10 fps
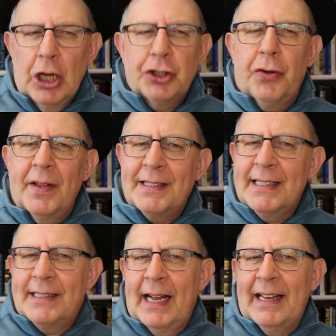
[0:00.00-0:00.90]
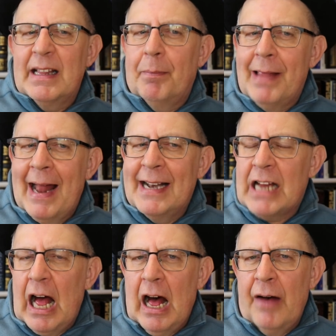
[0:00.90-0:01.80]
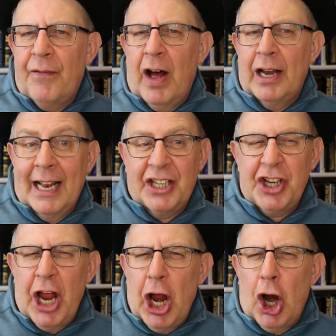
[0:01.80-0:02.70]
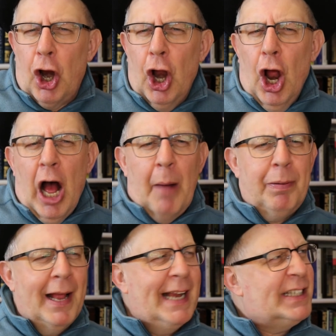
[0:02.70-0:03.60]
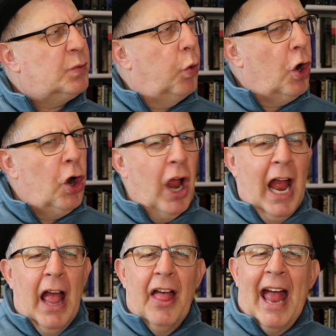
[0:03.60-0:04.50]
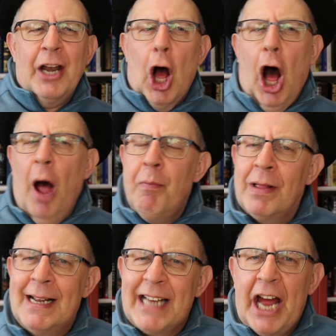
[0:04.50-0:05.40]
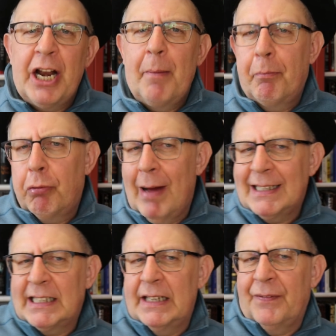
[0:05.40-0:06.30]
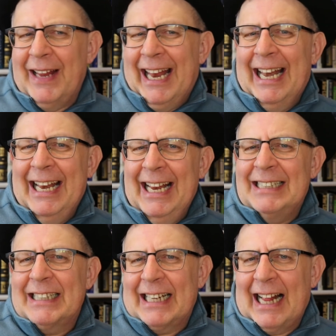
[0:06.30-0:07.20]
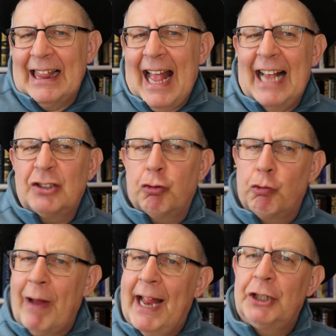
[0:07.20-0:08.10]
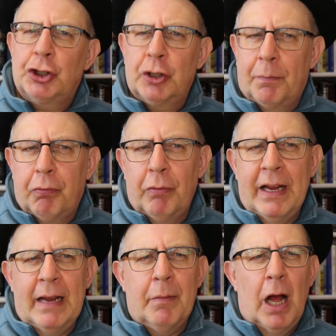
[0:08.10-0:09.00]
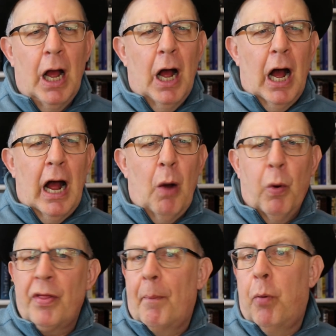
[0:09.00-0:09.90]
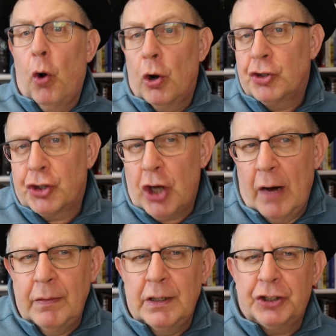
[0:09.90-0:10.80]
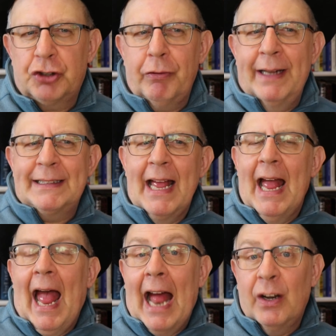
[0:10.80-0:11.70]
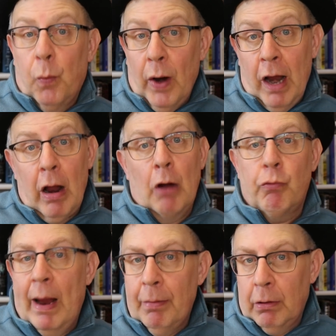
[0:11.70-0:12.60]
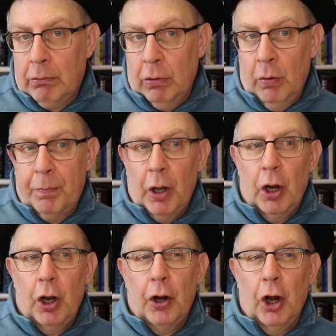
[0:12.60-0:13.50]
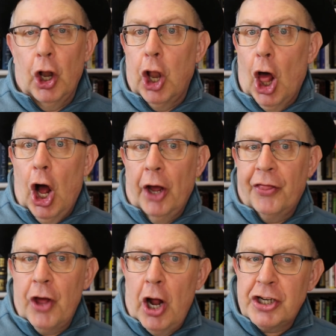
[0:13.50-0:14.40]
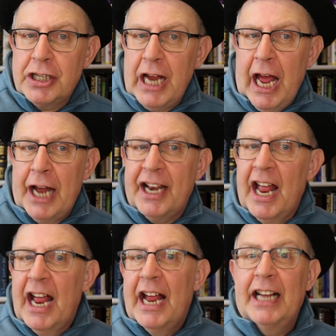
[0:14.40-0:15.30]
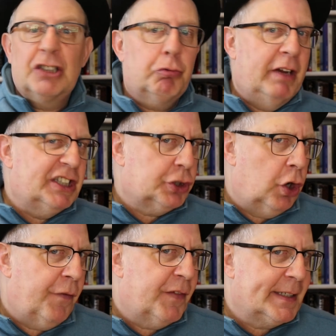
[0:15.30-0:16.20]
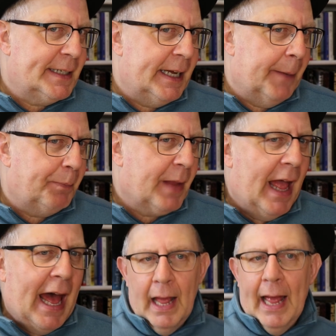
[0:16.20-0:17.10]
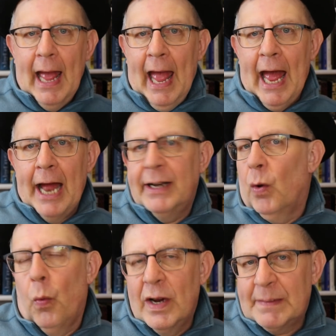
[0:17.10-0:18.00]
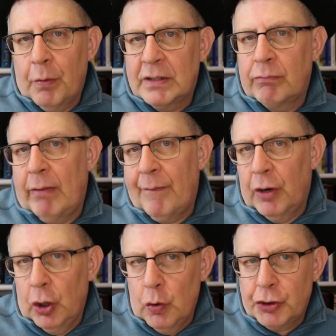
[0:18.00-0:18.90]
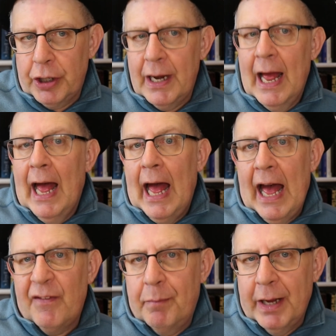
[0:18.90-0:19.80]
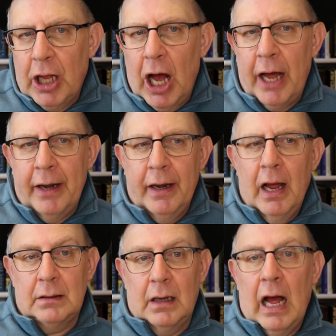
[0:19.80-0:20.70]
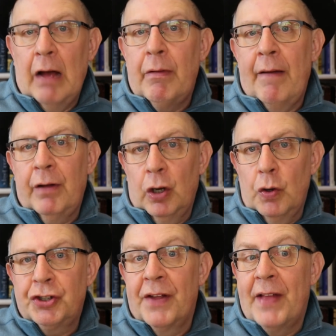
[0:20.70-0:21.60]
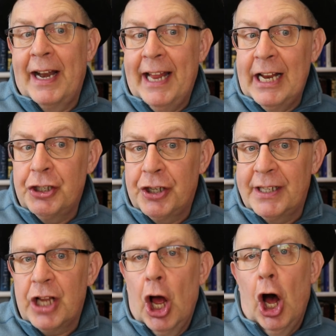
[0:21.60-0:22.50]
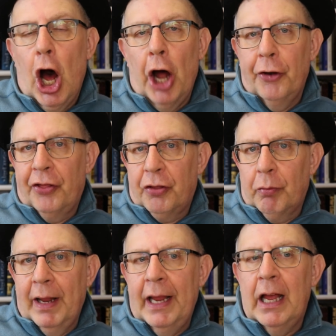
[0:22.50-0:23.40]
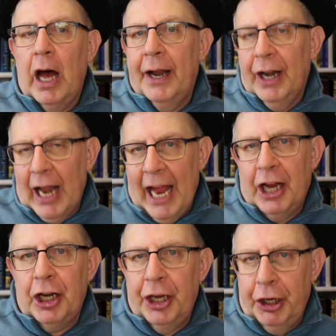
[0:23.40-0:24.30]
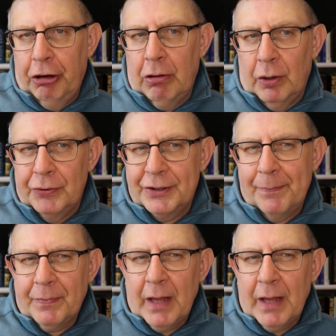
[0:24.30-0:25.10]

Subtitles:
So this is set in the planet of La Terre, a place where an opulent and oppressive elite class reigns supreme, where the poor starve in the streets, and where a rebel group, long thought dead, is resurfacing. And whispers of revolution have begun, a revolution that hinges on three unlikely heroes.